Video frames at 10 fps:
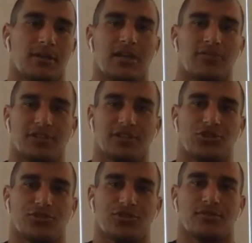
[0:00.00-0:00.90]
A lot of
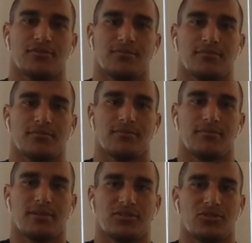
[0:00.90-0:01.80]
issues.
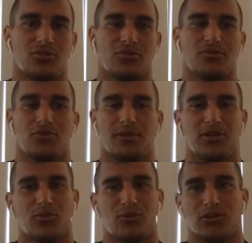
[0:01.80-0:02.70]
But, no
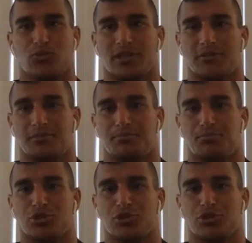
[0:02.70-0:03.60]
matter what, we keep
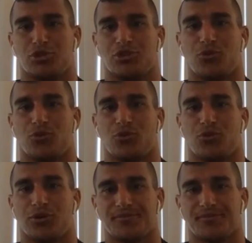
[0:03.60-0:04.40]
pushing forward.